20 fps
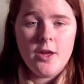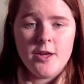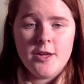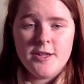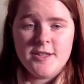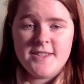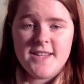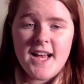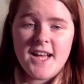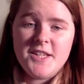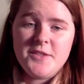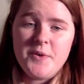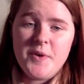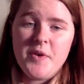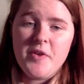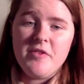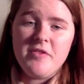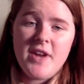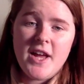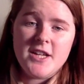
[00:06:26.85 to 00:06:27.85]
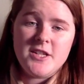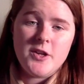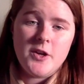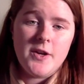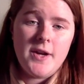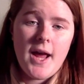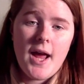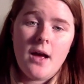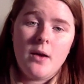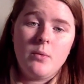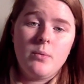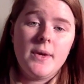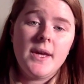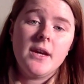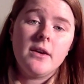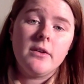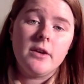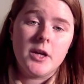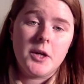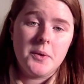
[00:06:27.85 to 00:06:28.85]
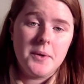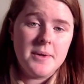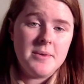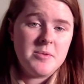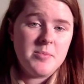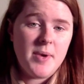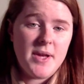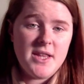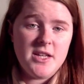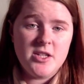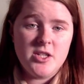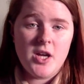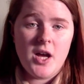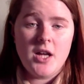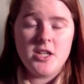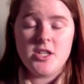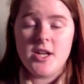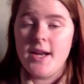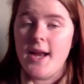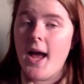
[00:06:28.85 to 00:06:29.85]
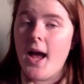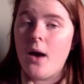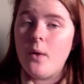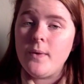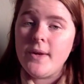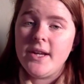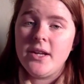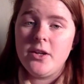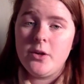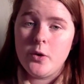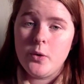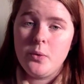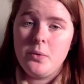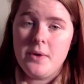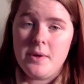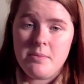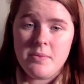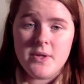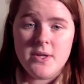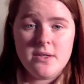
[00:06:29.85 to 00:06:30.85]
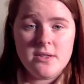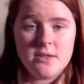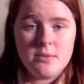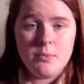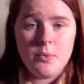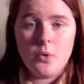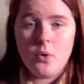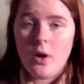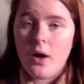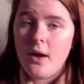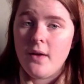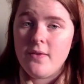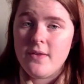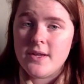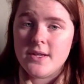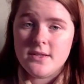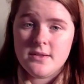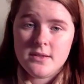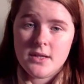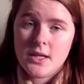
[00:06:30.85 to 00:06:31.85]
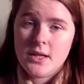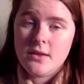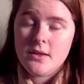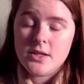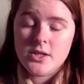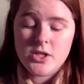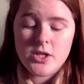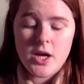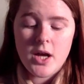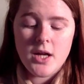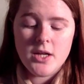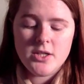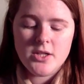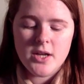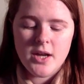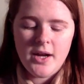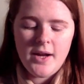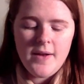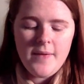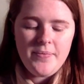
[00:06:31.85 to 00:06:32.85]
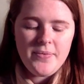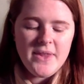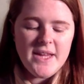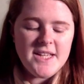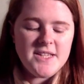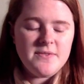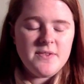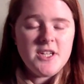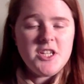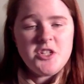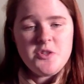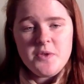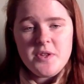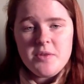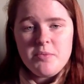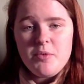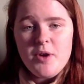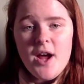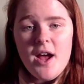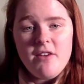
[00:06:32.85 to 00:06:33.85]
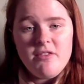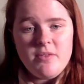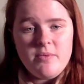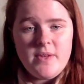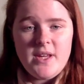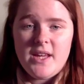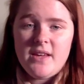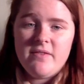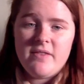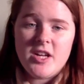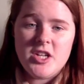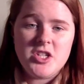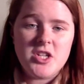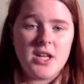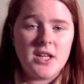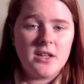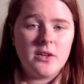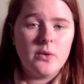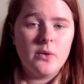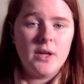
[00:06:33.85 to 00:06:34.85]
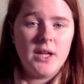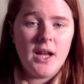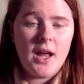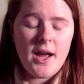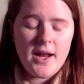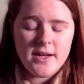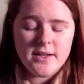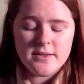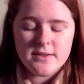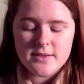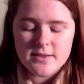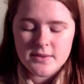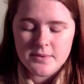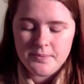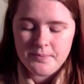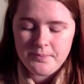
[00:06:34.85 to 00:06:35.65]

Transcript: So as we reflect on how we are equipped by the church and how we can equip and support others in the church, let's finish with a prayer from the Evangelical Alliance.